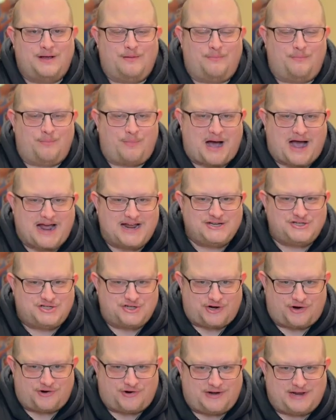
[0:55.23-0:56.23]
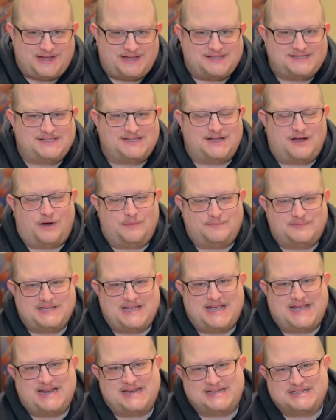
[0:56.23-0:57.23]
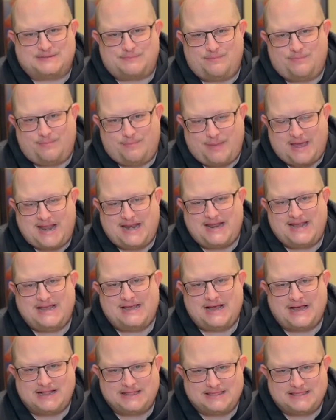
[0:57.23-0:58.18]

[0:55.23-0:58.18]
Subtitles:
my journey to obtain as many